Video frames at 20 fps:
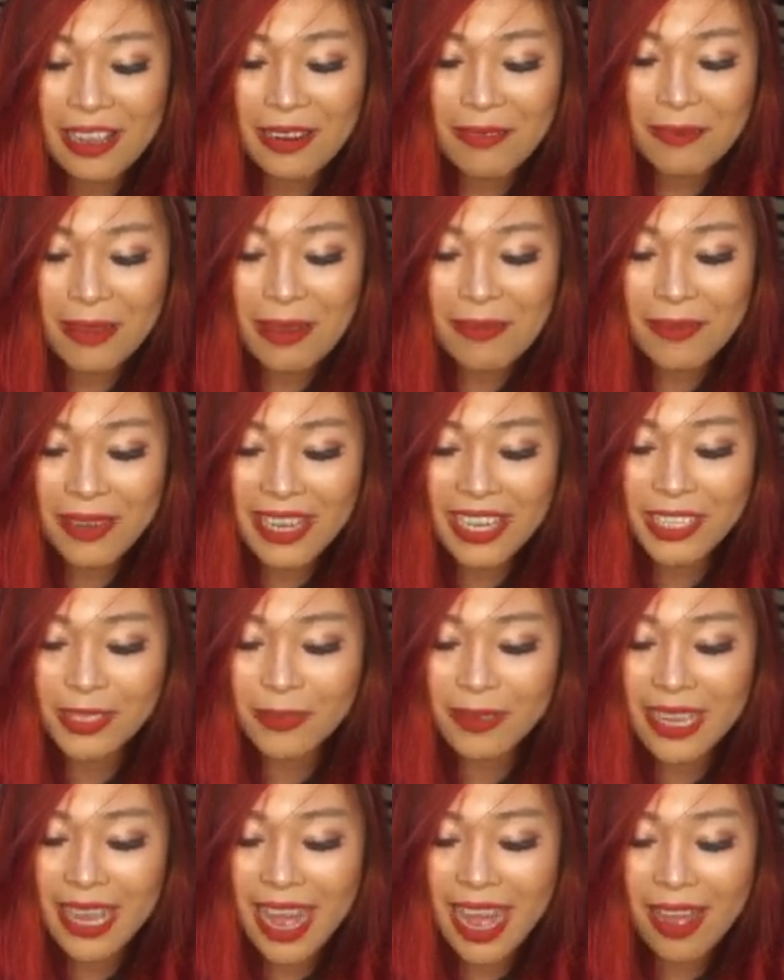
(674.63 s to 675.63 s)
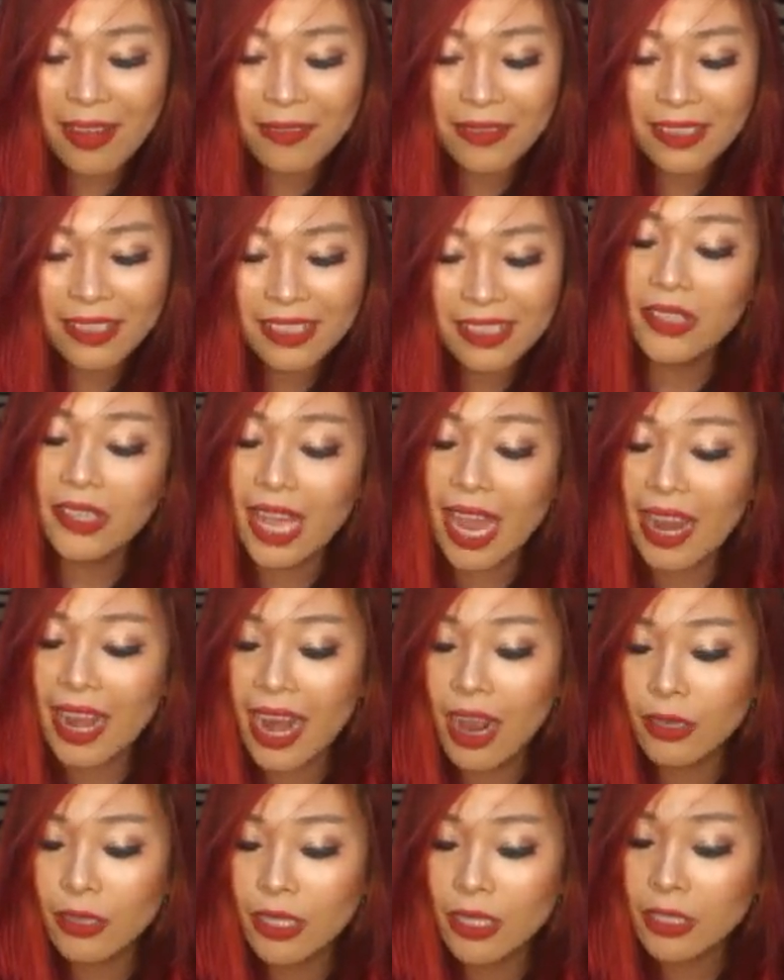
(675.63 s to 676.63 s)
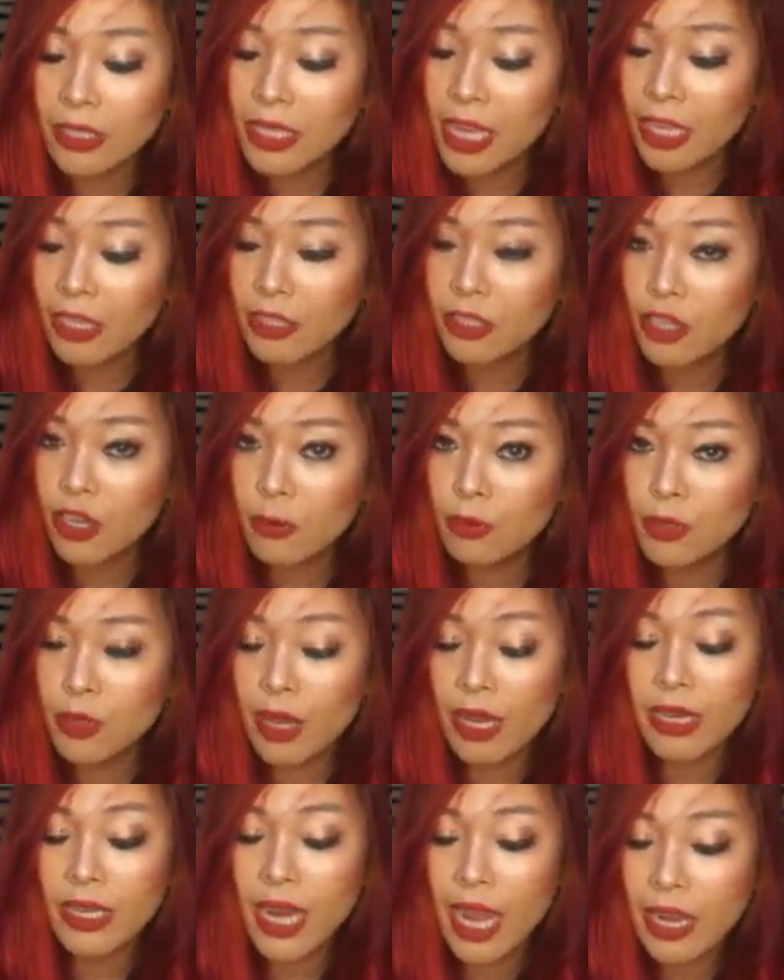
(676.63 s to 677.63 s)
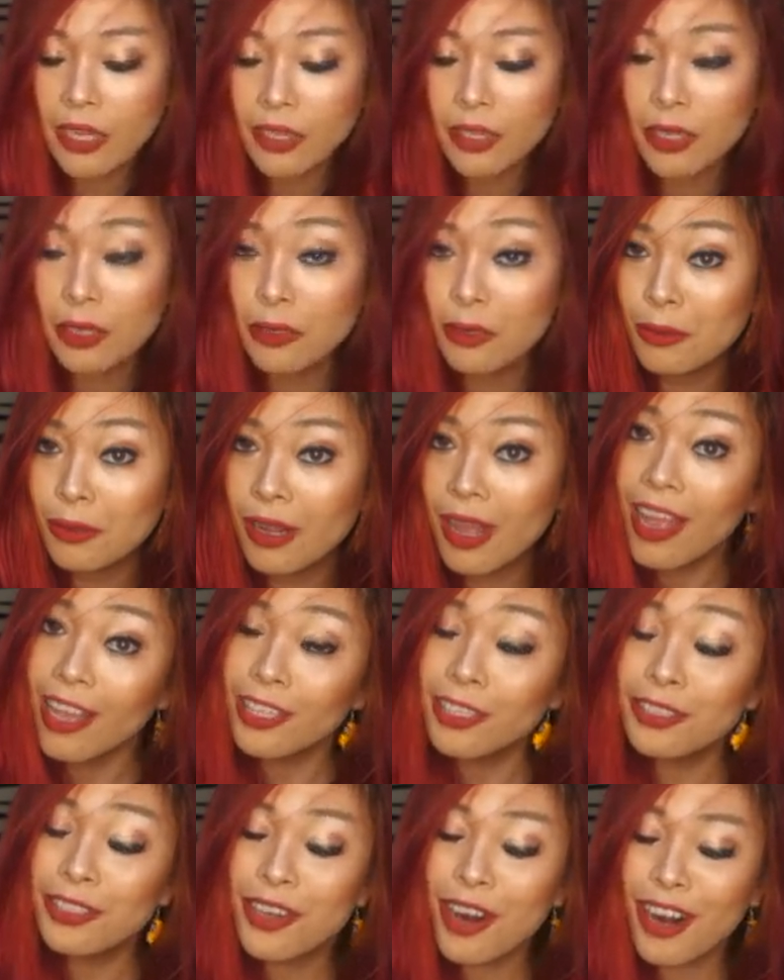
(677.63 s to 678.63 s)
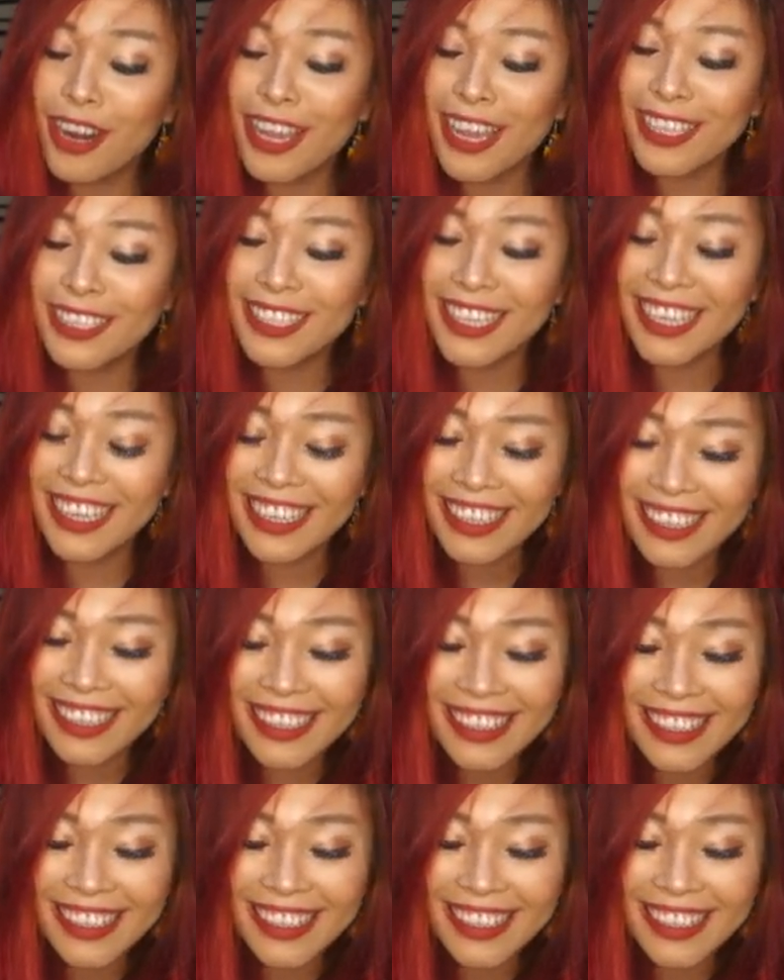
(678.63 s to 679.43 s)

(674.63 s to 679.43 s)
In my beach, we have a lighthouse and a telescope, so at night you can go stargazing.